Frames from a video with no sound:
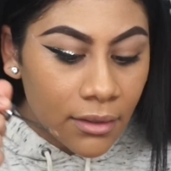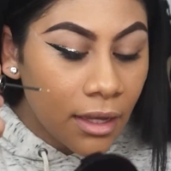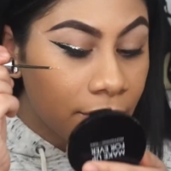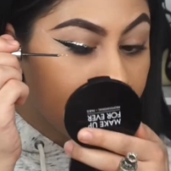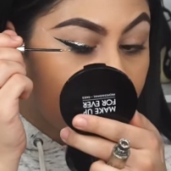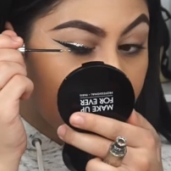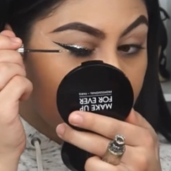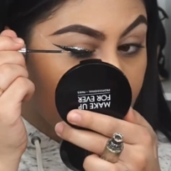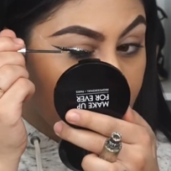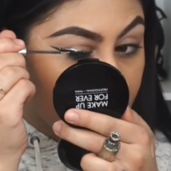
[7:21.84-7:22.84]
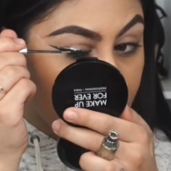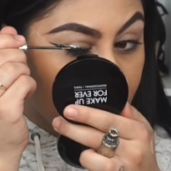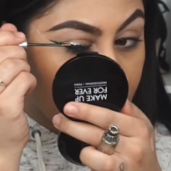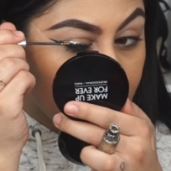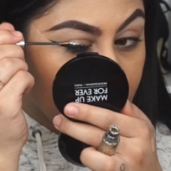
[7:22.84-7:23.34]
I feel like glitter and
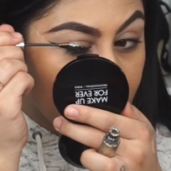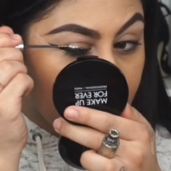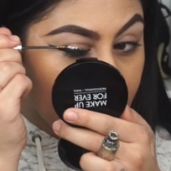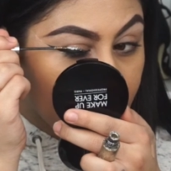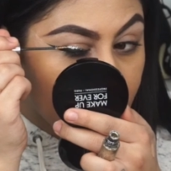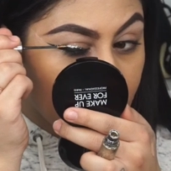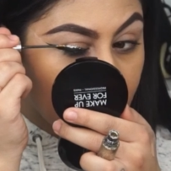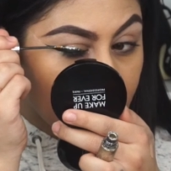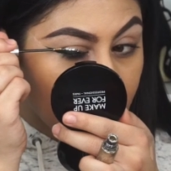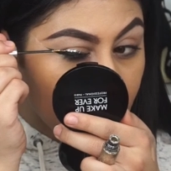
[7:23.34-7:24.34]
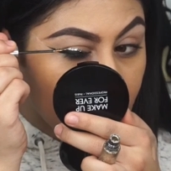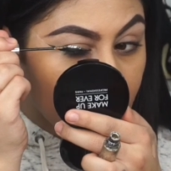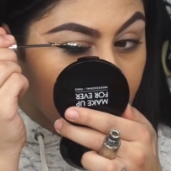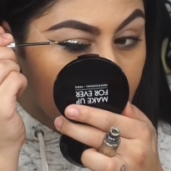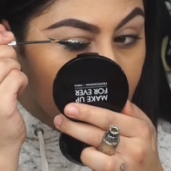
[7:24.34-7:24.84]
liner can never go wrong.
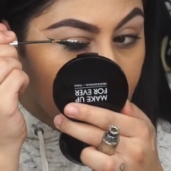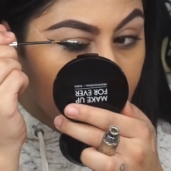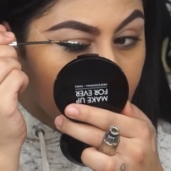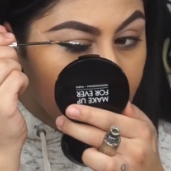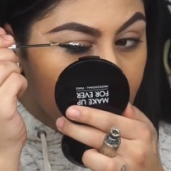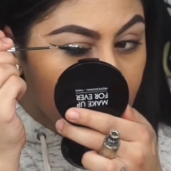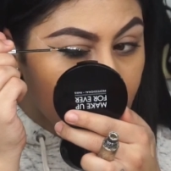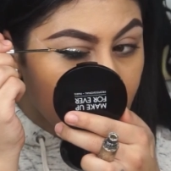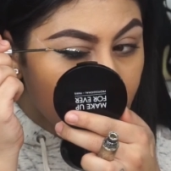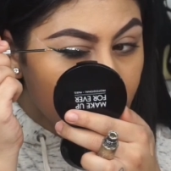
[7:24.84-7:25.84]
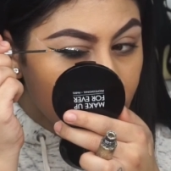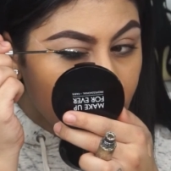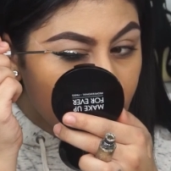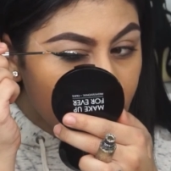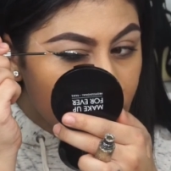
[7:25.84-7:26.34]
Like, you can pull it off
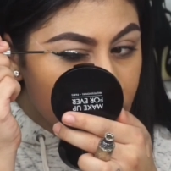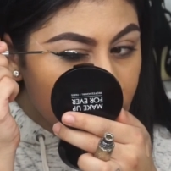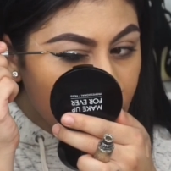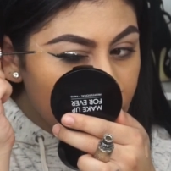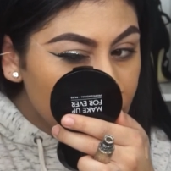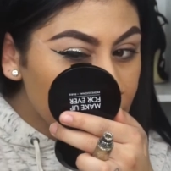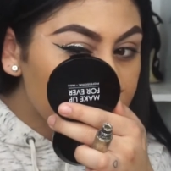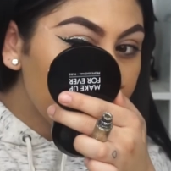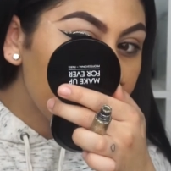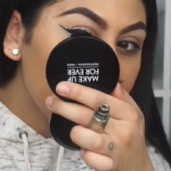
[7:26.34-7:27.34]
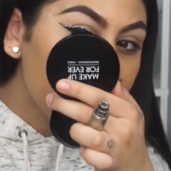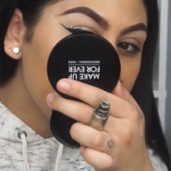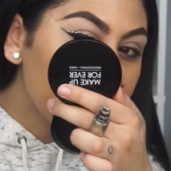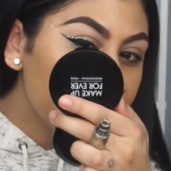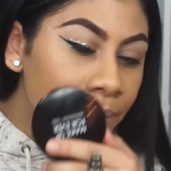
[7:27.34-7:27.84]
any time of the
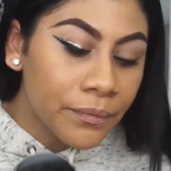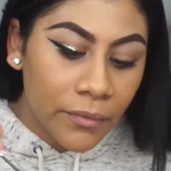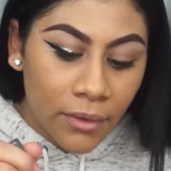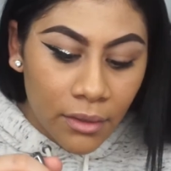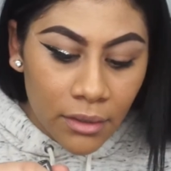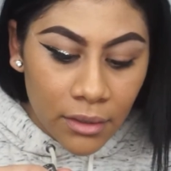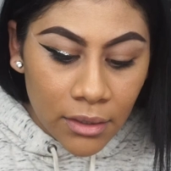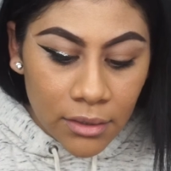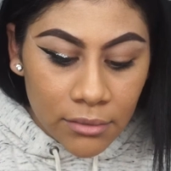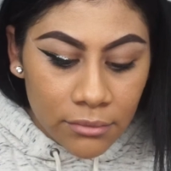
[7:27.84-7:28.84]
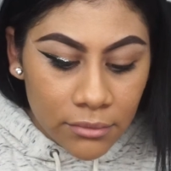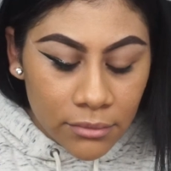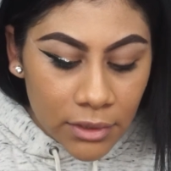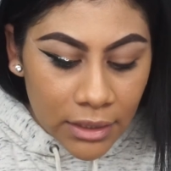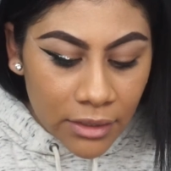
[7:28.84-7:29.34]
day.
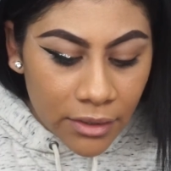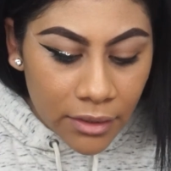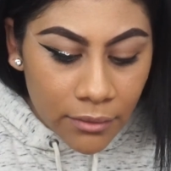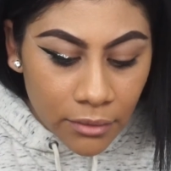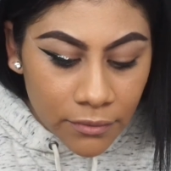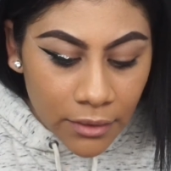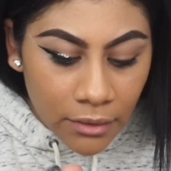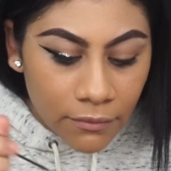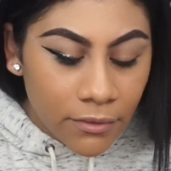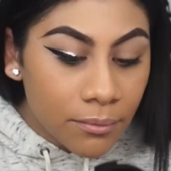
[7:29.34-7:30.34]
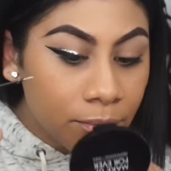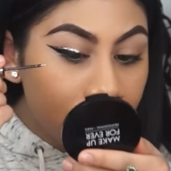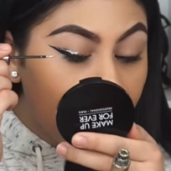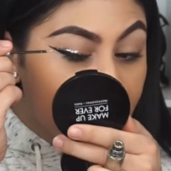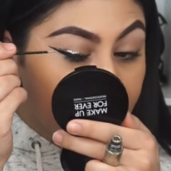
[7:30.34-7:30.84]
You can go out for
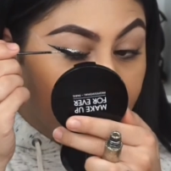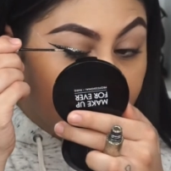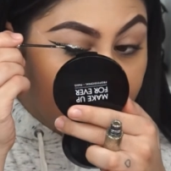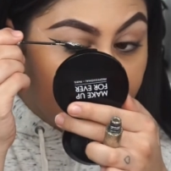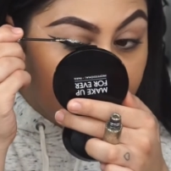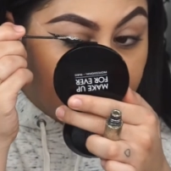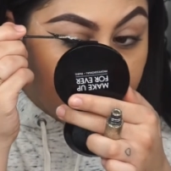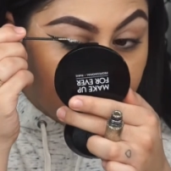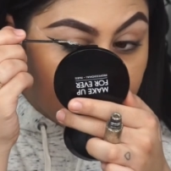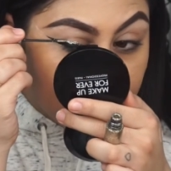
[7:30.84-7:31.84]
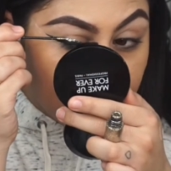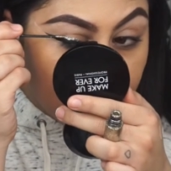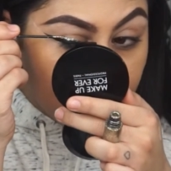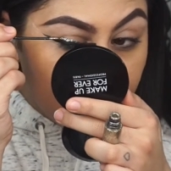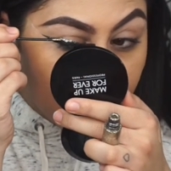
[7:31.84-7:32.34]
breakfast, out to
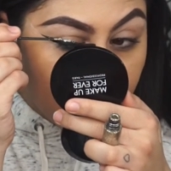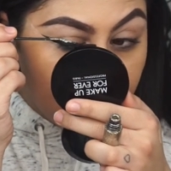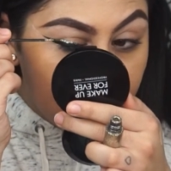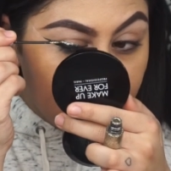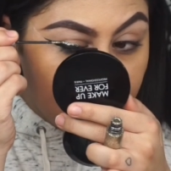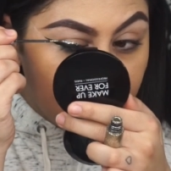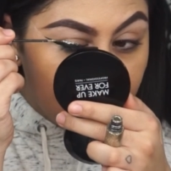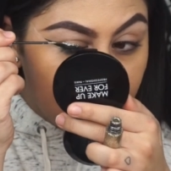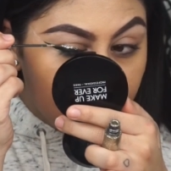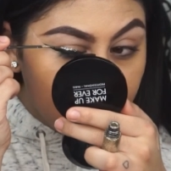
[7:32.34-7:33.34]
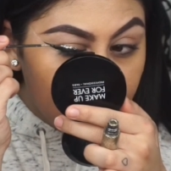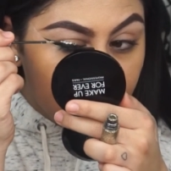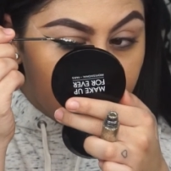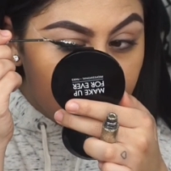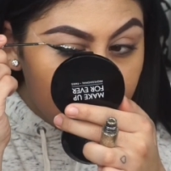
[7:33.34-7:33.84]
a party, your
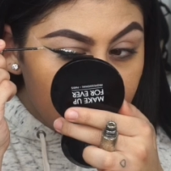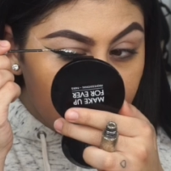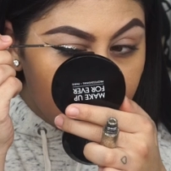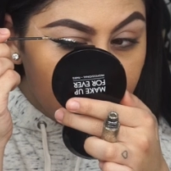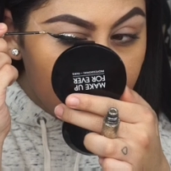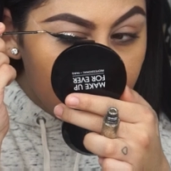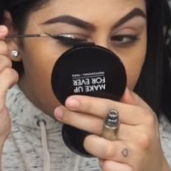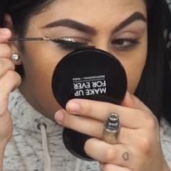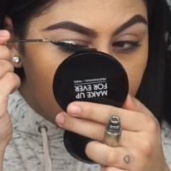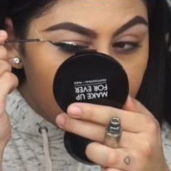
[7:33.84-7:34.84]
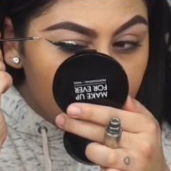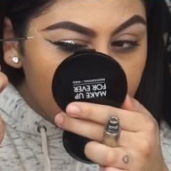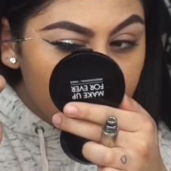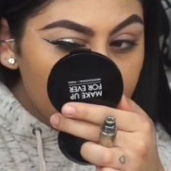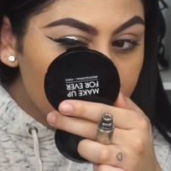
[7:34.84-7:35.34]
birthday, your
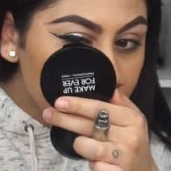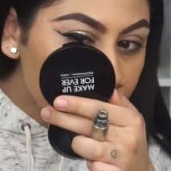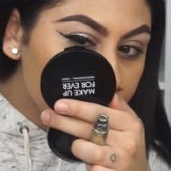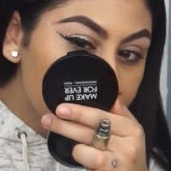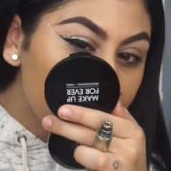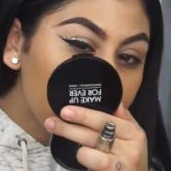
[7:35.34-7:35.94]
funeral.